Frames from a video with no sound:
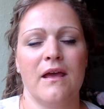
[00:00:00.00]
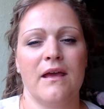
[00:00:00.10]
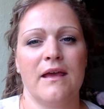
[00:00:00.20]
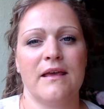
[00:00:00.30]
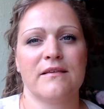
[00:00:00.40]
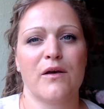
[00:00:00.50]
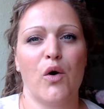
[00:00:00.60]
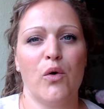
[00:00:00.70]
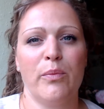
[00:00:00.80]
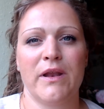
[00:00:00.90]
is
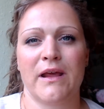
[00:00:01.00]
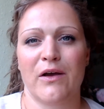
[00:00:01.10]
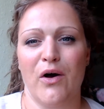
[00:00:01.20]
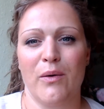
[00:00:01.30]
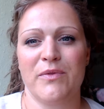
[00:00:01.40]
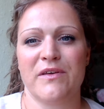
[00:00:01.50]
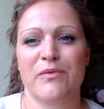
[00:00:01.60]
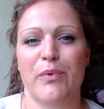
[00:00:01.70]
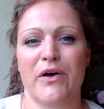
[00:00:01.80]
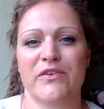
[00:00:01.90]
opening up this
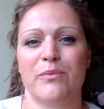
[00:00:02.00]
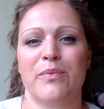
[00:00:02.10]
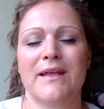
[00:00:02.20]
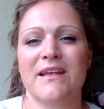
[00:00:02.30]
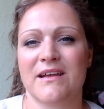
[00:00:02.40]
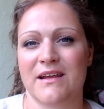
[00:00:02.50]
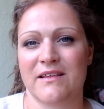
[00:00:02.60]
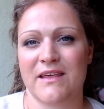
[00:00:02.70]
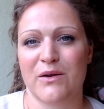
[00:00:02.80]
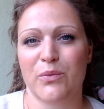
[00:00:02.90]
possibility
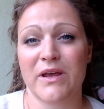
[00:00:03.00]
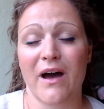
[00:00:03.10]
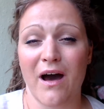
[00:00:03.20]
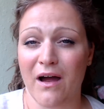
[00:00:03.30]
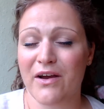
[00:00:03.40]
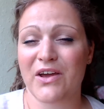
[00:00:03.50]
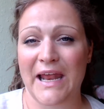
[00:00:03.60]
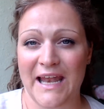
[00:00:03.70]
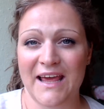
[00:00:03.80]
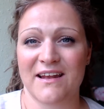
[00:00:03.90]
that we are
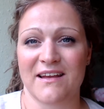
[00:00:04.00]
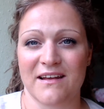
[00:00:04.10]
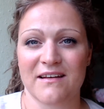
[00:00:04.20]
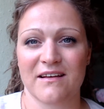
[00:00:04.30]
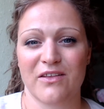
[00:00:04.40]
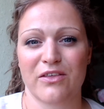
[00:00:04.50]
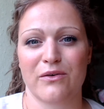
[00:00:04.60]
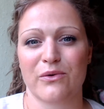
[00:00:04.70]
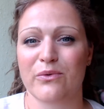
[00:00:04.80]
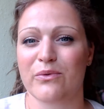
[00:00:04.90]
connected
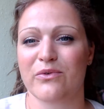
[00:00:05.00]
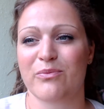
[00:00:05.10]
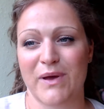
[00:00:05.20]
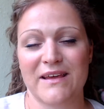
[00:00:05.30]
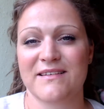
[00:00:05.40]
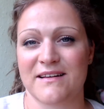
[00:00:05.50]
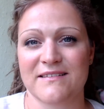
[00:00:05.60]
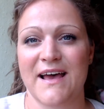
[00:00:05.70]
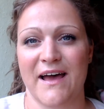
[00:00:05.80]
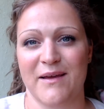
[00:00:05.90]
through space and
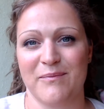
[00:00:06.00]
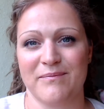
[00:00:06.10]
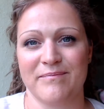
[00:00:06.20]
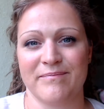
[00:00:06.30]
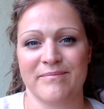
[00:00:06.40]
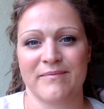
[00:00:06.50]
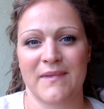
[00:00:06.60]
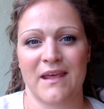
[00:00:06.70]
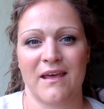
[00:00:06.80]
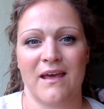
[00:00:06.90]
time.
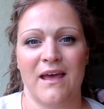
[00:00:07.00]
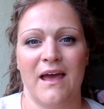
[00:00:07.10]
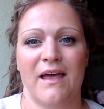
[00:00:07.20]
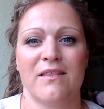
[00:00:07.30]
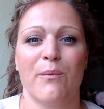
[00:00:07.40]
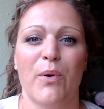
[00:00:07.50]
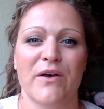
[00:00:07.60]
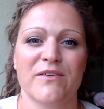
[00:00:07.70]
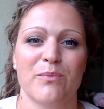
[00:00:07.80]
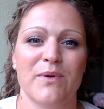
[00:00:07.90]
And the
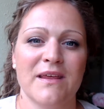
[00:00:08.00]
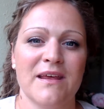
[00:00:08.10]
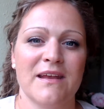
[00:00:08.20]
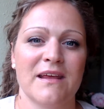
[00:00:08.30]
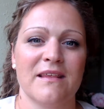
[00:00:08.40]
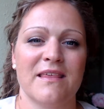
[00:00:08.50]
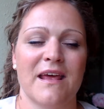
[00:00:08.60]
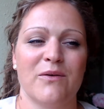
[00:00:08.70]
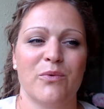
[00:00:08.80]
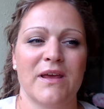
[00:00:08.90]
possibility
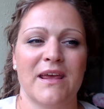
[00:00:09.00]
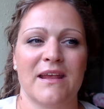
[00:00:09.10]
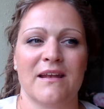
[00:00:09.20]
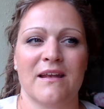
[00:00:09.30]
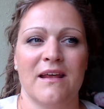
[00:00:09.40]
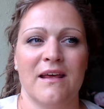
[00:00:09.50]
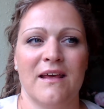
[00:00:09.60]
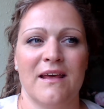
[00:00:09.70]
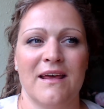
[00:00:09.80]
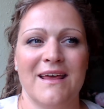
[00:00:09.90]
that we can
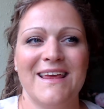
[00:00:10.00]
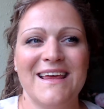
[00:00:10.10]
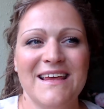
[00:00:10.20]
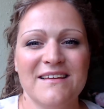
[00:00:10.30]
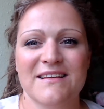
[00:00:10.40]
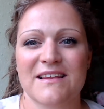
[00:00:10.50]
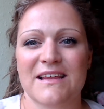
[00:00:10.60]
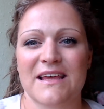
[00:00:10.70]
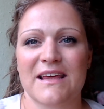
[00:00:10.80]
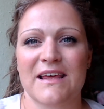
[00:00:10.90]

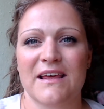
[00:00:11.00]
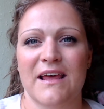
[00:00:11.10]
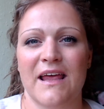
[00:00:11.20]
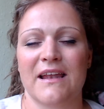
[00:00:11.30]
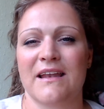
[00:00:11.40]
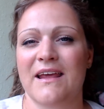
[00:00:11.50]
easily and